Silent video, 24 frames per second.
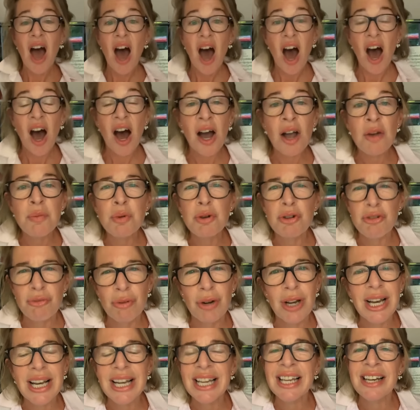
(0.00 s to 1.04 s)
I would
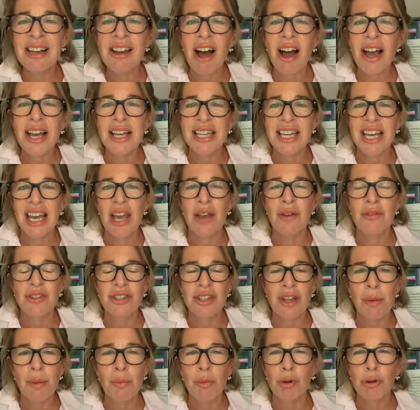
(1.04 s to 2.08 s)
really like it if
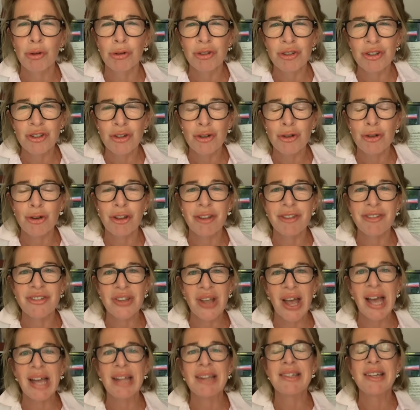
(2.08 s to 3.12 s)
someone stood and
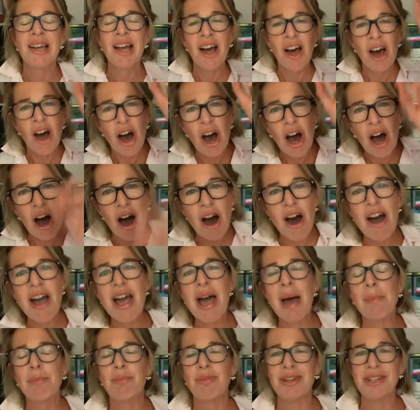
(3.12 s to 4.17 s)
said, I
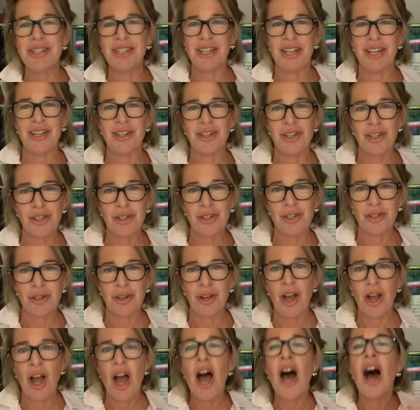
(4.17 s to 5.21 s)
am British.
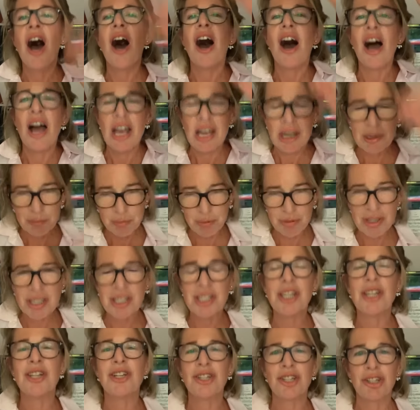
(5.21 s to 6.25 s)
I am
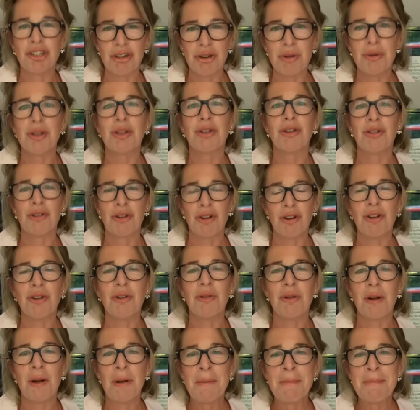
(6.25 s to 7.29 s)
British through and through.
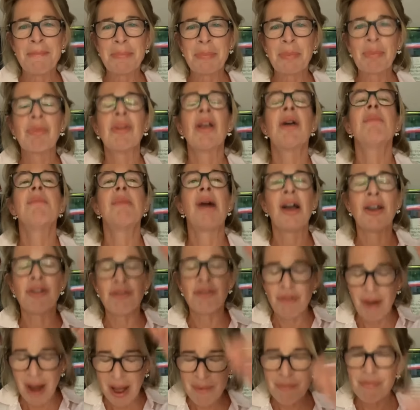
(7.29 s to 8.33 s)
My
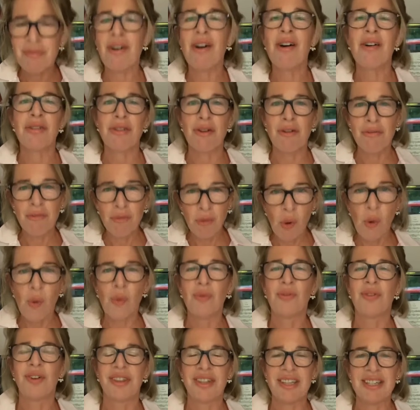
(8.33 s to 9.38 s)
grandfather fought
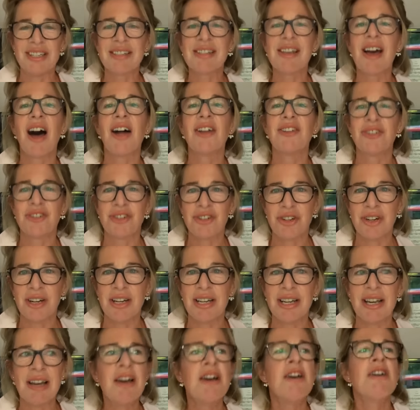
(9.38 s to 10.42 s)
for this
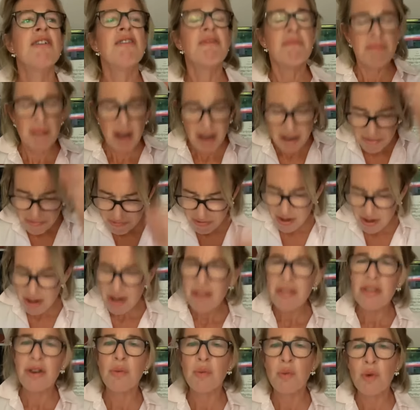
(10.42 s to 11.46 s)
country. My
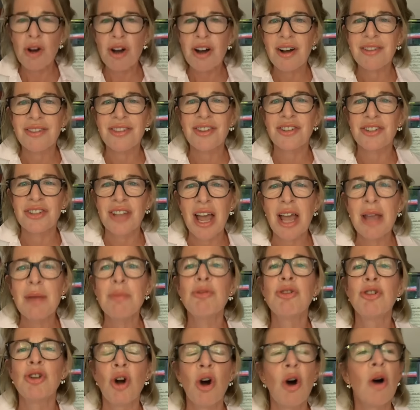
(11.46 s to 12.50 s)
father worked the same
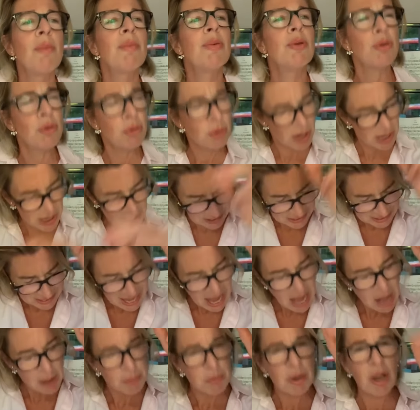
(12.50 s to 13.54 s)
job all his
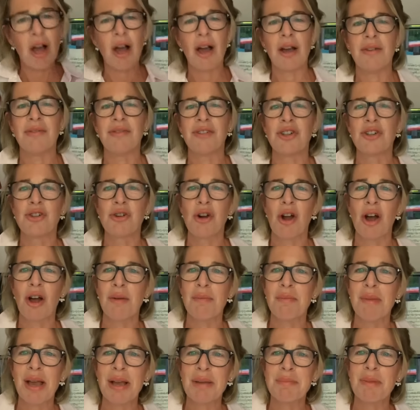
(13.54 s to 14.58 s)
damn life to try and
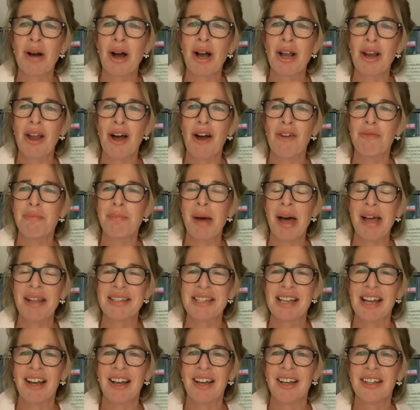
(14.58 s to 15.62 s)
make my life
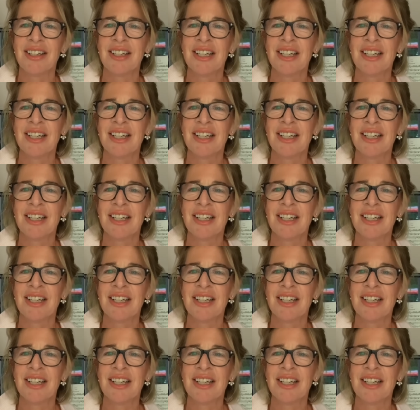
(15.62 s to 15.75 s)
better.